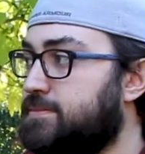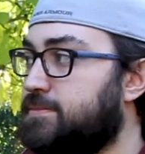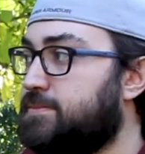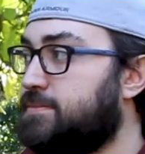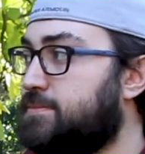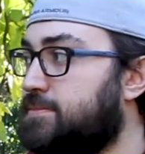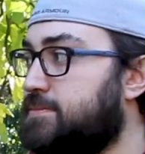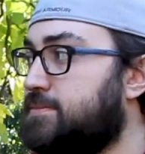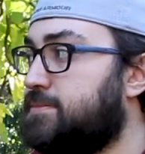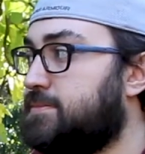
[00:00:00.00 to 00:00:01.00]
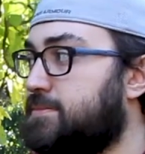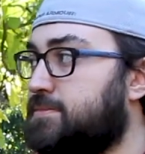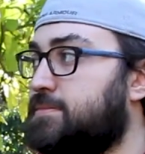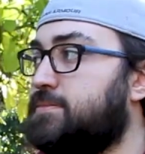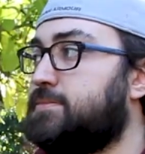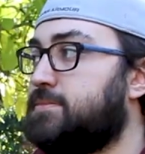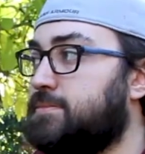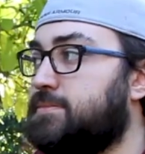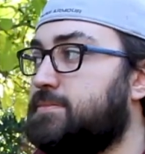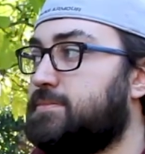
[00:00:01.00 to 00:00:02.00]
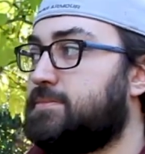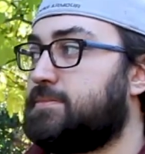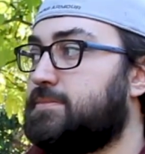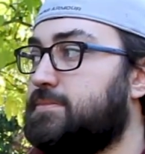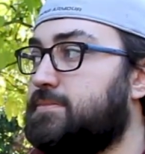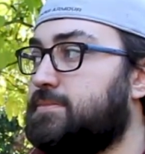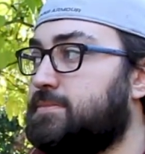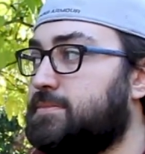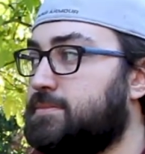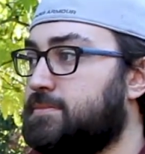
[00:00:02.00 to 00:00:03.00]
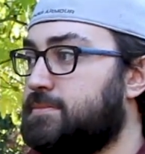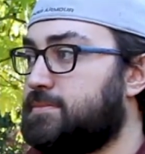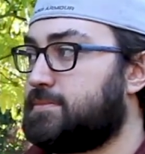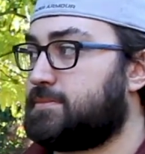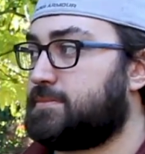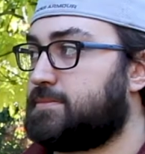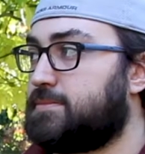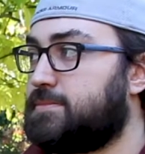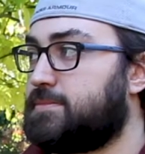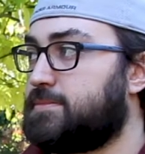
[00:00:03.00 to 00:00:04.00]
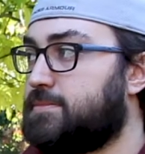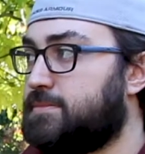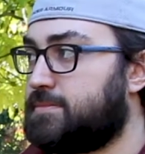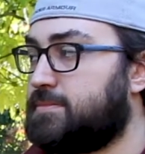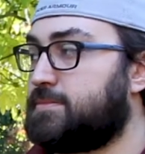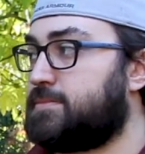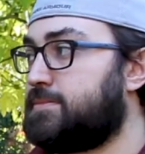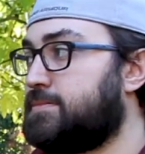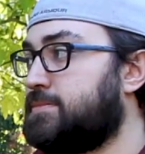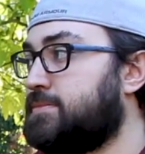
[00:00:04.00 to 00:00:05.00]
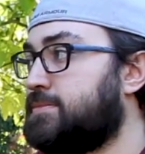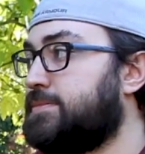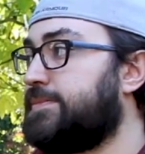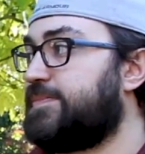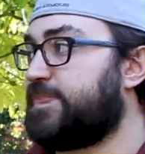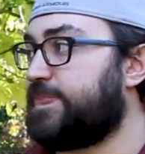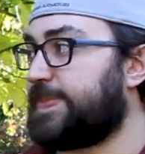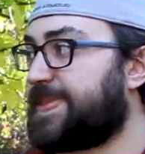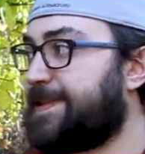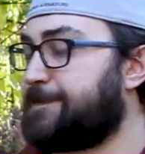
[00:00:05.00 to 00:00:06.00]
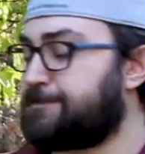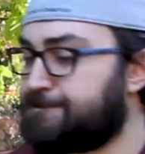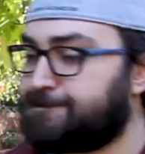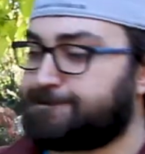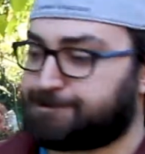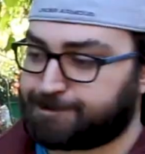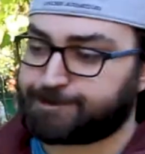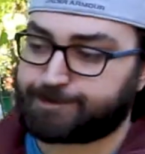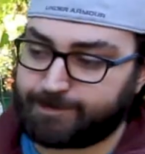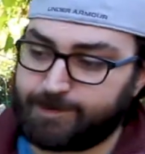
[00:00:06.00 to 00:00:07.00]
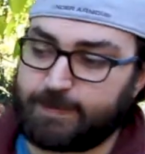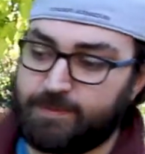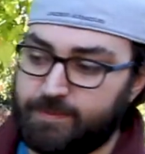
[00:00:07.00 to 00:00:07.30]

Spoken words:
No words are spoken by the person on screen.